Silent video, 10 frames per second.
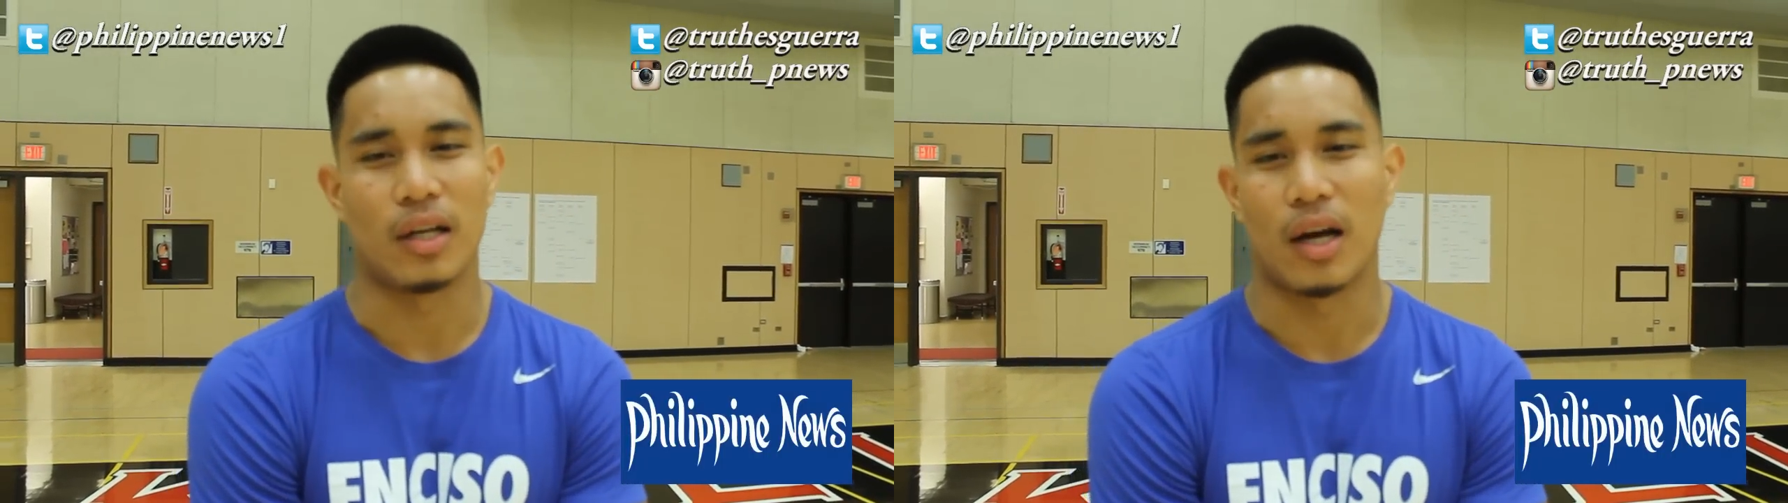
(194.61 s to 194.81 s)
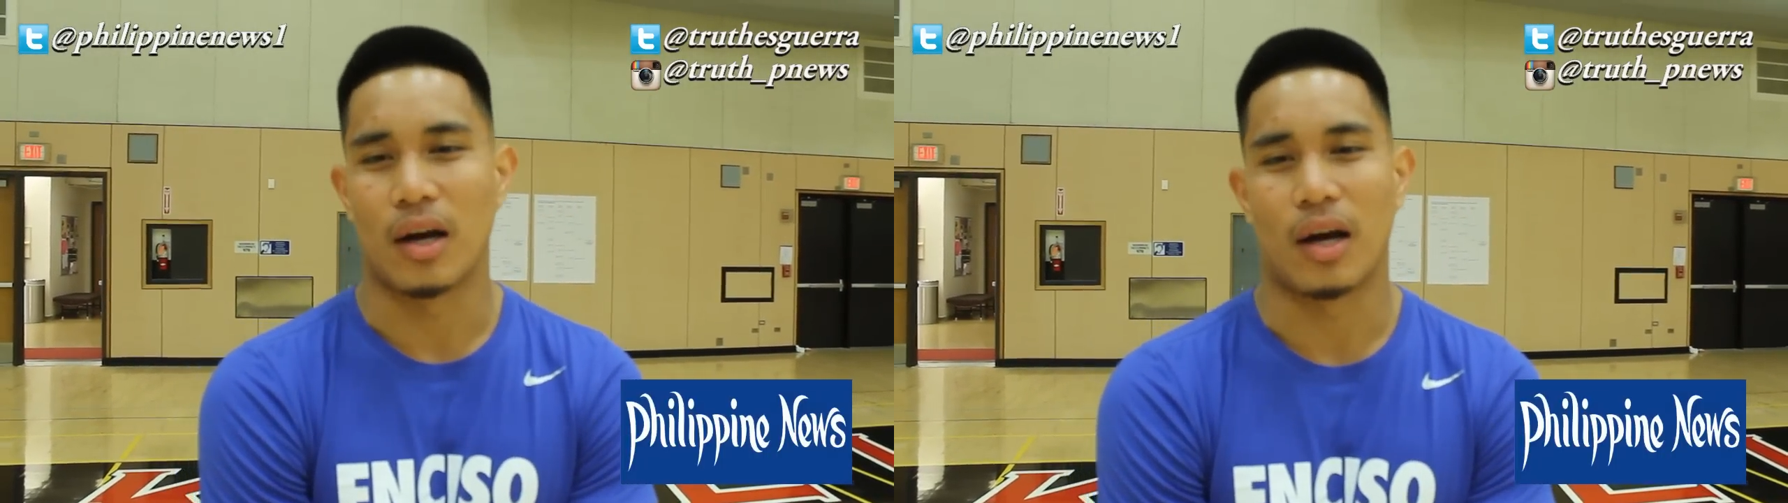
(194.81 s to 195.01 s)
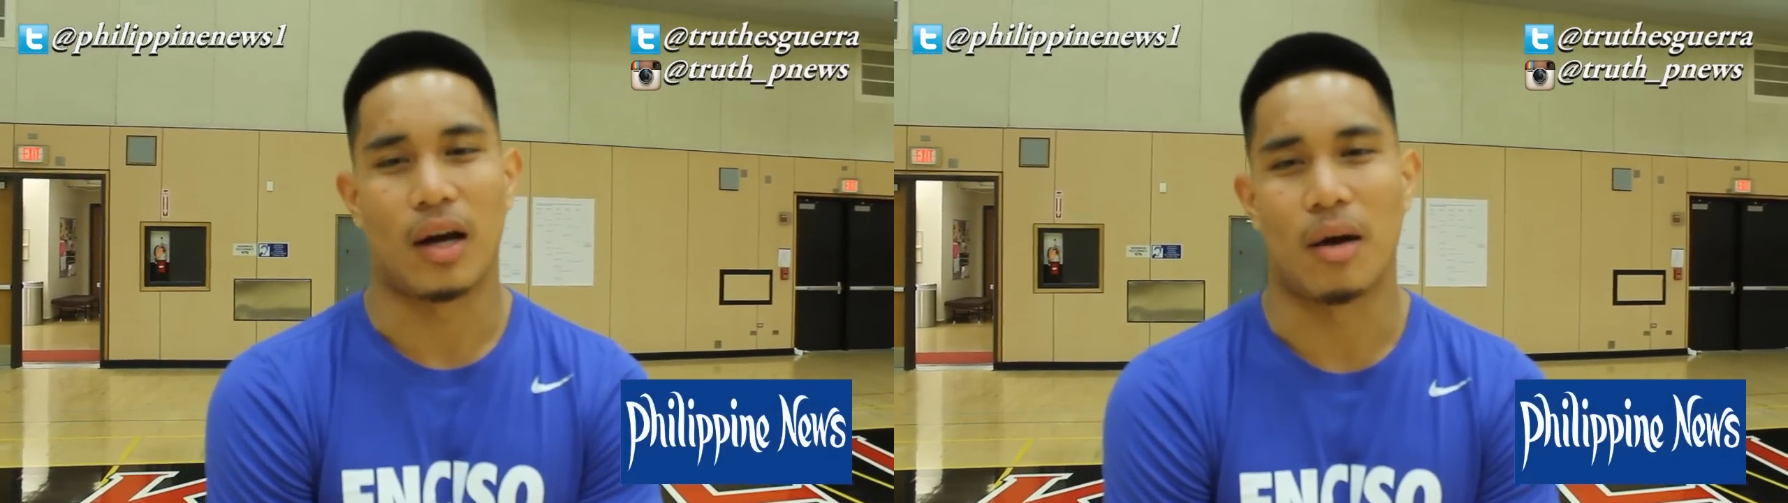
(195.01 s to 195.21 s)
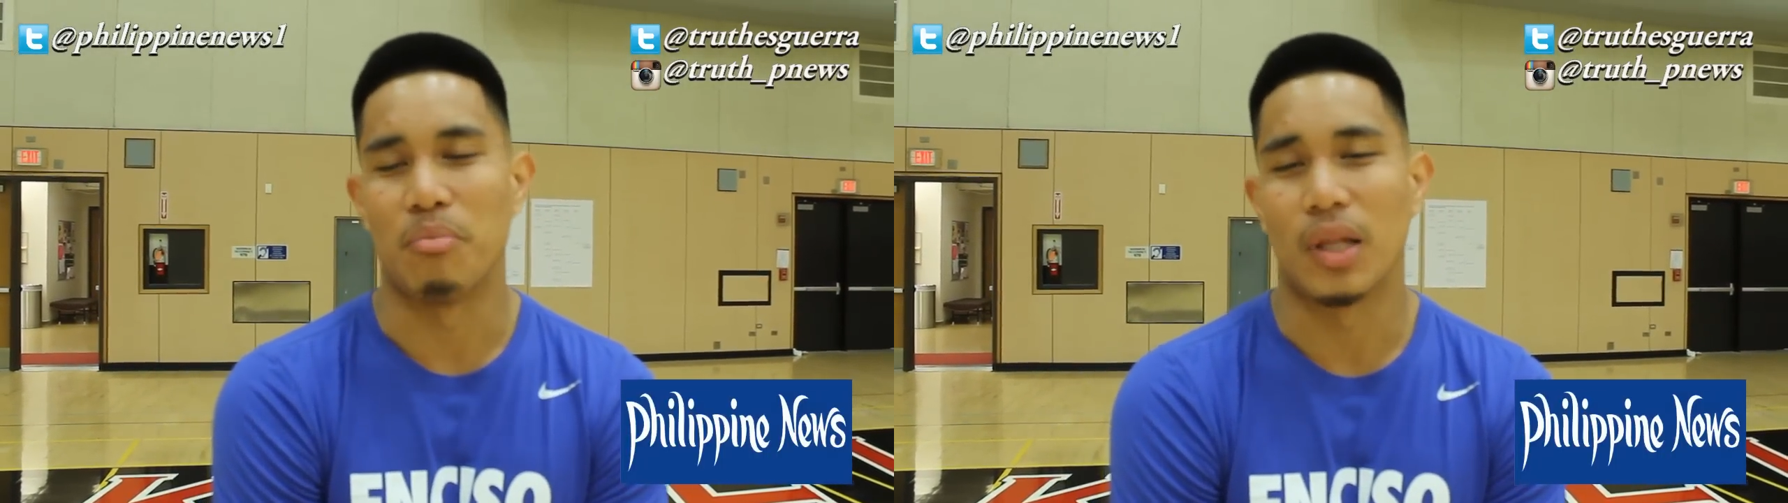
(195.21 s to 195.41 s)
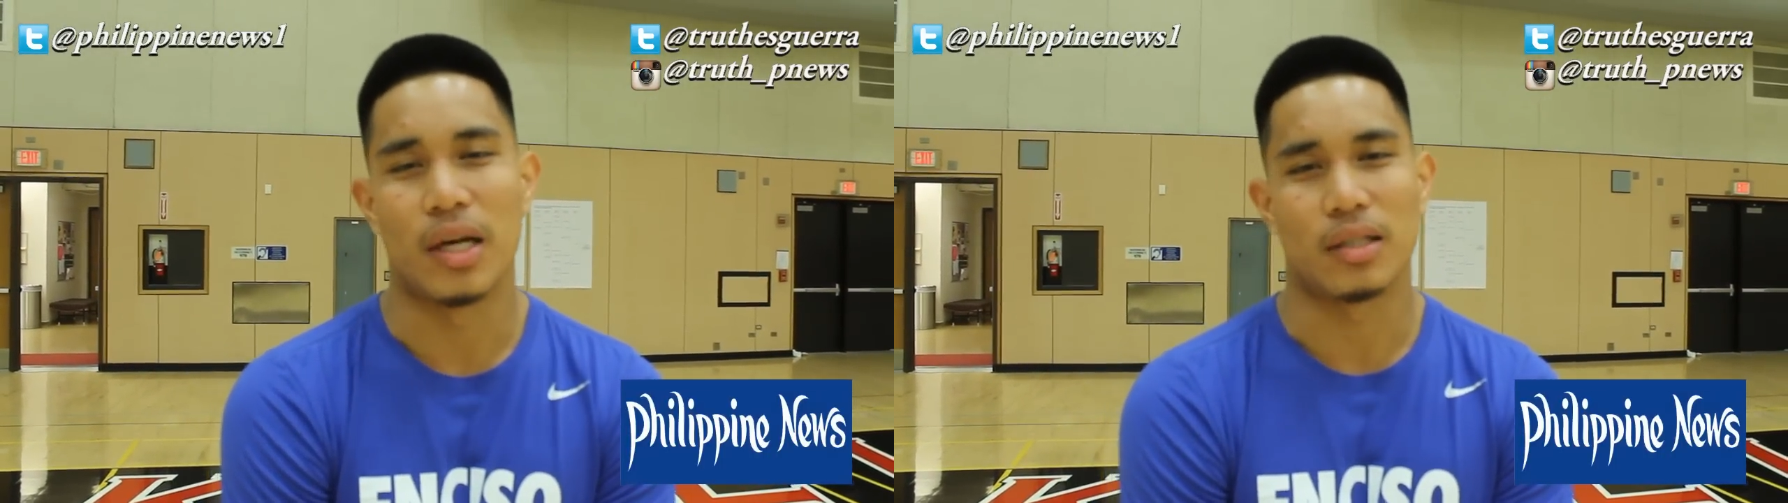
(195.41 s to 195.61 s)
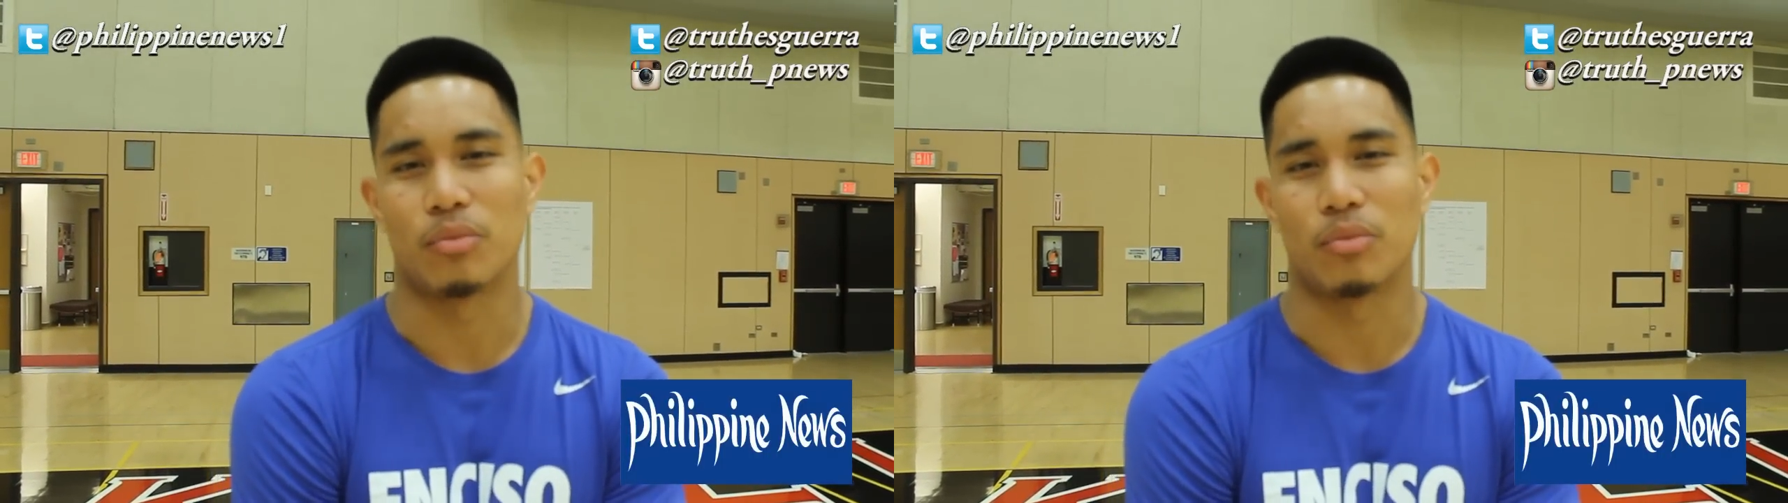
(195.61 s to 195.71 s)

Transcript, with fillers: and I, I'm blessed.